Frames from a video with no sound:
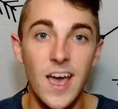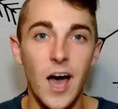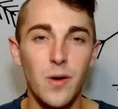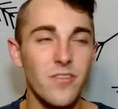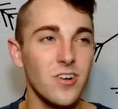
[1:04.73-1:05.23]

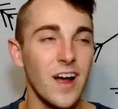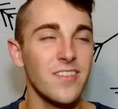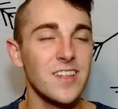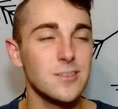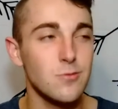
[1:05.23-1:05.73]
However, I
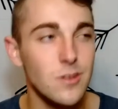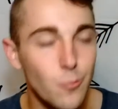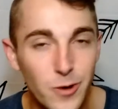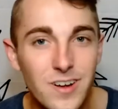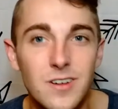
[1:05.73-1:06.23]
think it's really
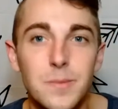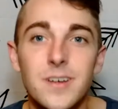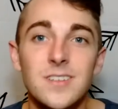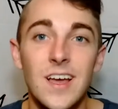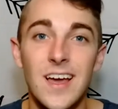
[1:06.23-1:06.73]
weird
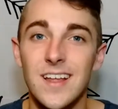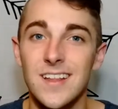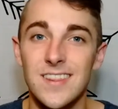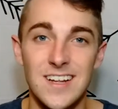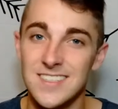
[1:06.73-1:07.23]
because
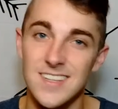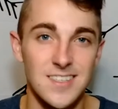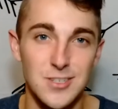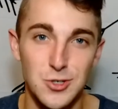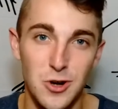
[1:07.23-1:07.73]
that's not
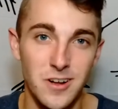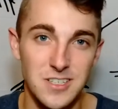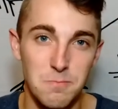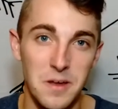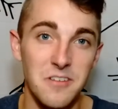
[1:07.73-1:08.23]
the
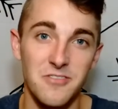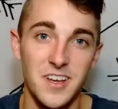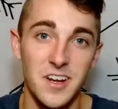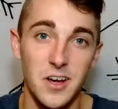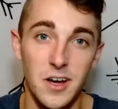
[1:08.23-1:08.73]
strongest
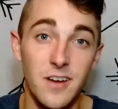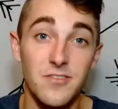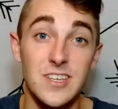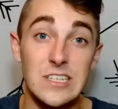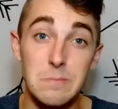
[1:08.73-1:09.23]
benefit
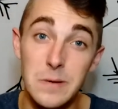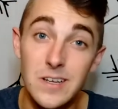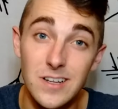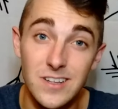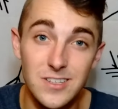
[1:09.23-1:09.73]
of this
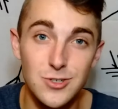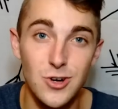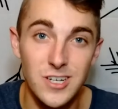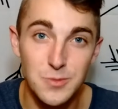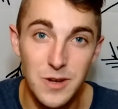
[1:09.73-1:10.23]
bill. The
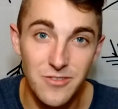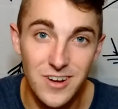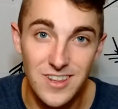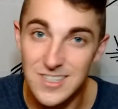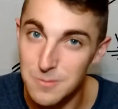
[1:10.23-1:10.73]
strongest
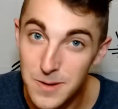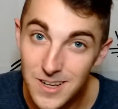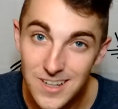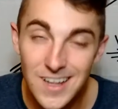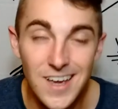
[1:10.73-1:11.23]
benefit of this
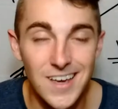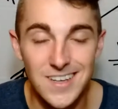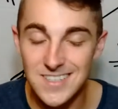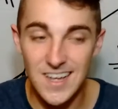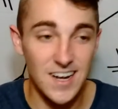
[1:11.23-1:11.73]
bill
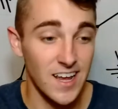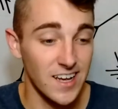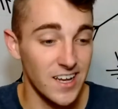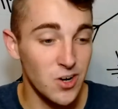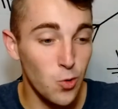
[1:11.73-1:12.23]
is that
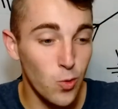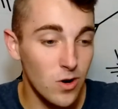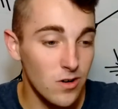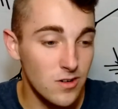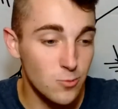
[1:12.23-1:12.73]
in a
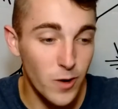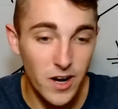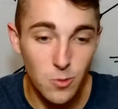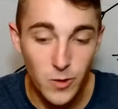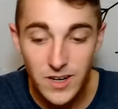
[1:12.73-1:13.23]
world
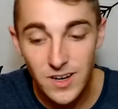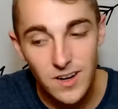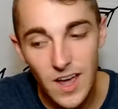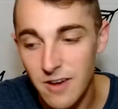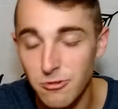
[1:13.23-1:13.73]
where we
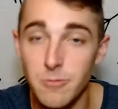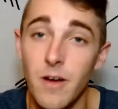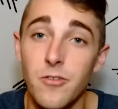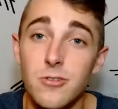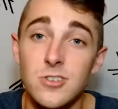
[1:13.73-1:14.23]
need every
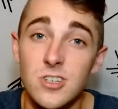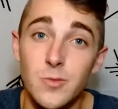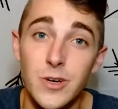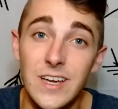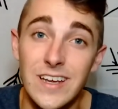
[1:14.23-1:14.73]
revenue
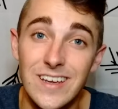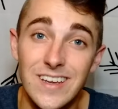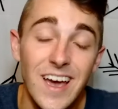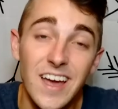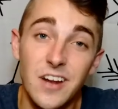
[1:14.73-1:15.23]
stream we can
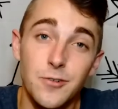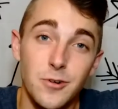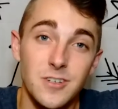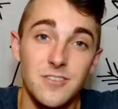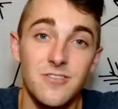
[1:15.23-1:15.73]
get in
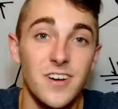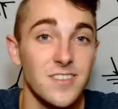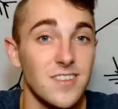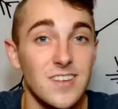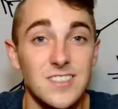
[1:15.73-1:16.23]
order to
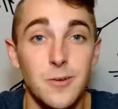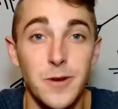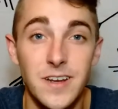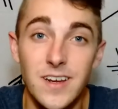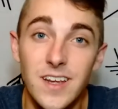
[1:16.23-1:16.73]
fund the things that
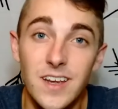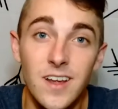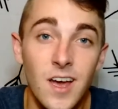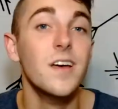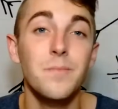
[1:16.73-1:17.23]
we
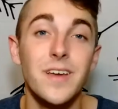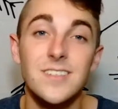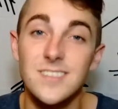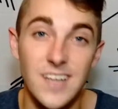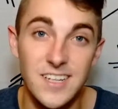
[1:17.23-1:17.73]
need, it
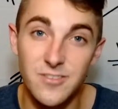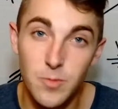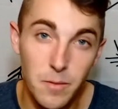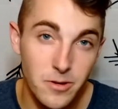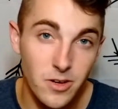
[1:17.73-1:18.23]
makes sense for
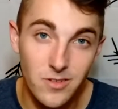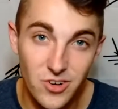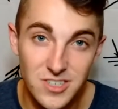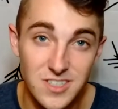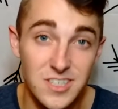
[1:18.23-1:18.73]
public
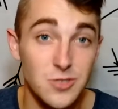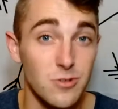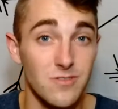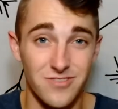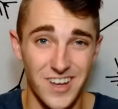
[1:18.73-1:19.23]
universities
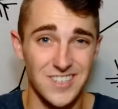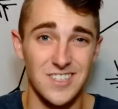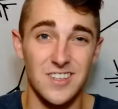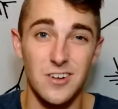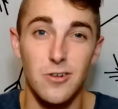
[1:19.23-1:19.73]
to
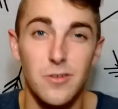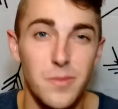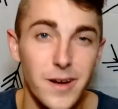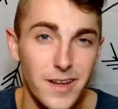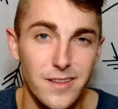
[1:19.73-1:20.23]
invest their own
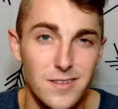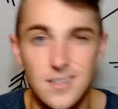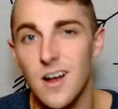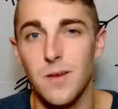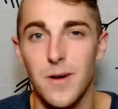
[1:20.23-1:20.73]
money in the
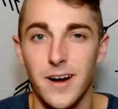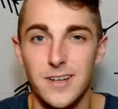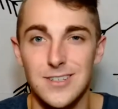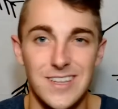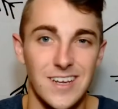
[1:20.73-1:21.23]
stock
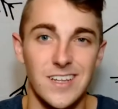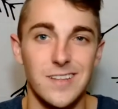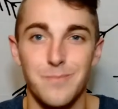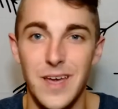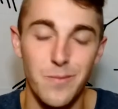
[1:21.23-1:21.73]
market so they
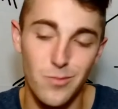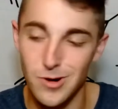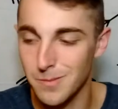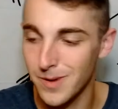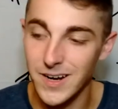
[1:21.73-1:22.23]
can make
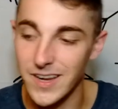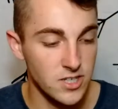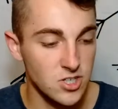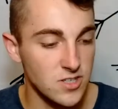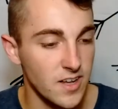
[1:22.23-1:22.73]
more money.
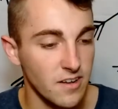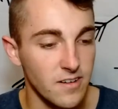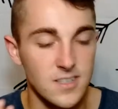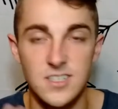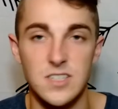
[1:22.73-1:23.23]
It's just like
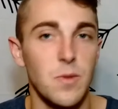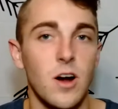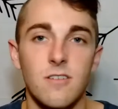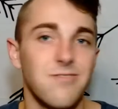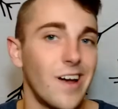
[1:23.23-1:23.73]

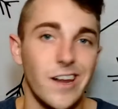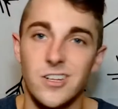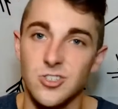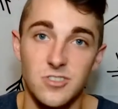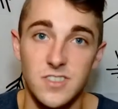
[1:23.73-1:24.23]
smart
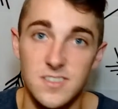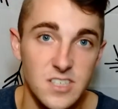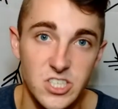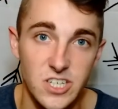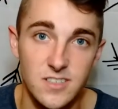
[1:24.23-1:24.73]
financial
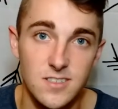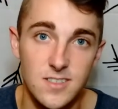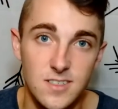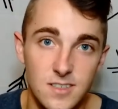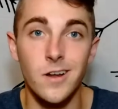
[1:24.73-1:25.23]

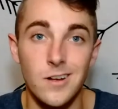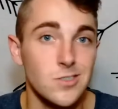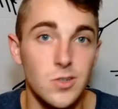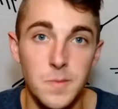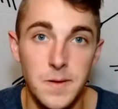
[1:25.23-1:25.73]
decisions. It
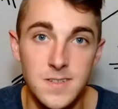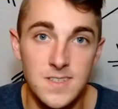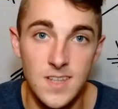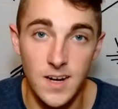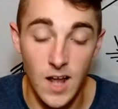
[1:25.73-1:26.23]
also means
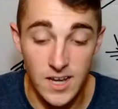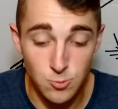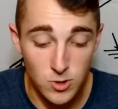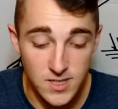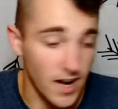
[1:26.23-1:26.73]
that as
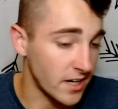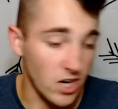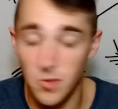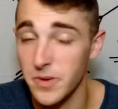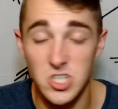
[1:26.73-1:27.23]
we're tightening
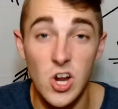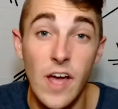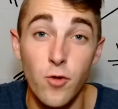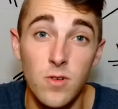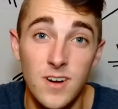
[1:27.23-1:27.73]
our budget
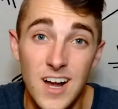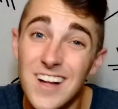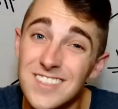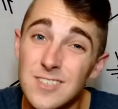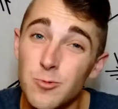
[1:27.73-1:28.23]
everywhere
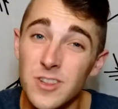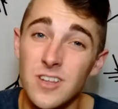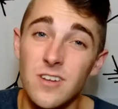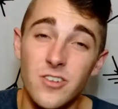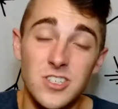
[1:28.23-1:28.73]
else, when
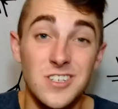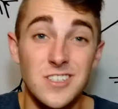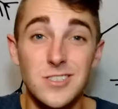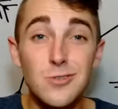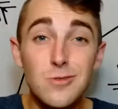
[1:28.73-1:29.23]

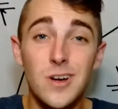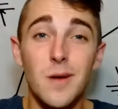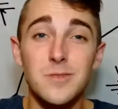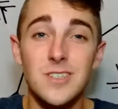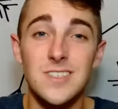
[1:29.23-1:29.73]
universities do
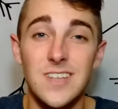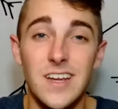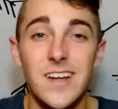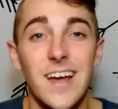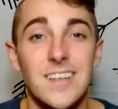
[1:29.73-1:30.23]
come to the
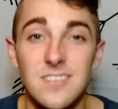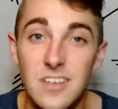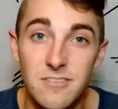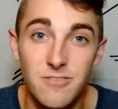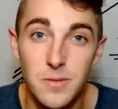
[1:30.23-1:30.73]
state
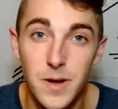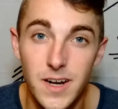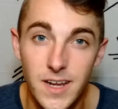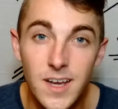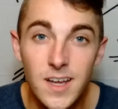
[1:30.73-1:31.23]
asking for
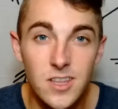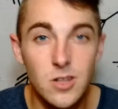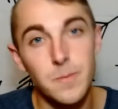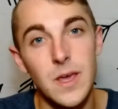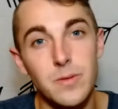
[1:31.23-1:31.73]
money,
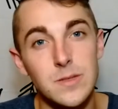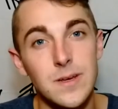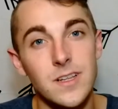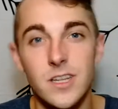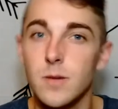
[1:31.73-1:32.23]
they'll be able to
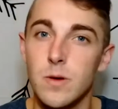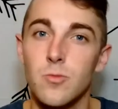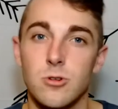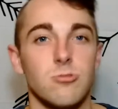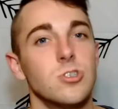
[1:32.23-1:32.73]
be a little bit
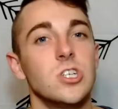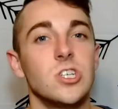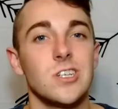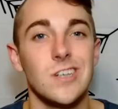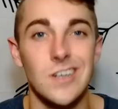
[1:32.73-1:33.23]
more
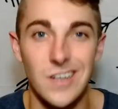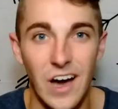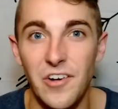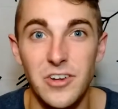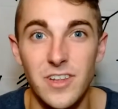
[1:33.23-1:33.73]
strategic and
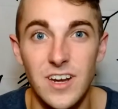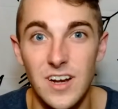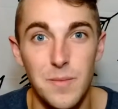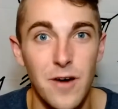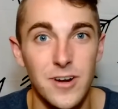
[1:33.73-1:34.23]

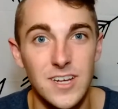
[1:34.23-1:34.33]
calculated about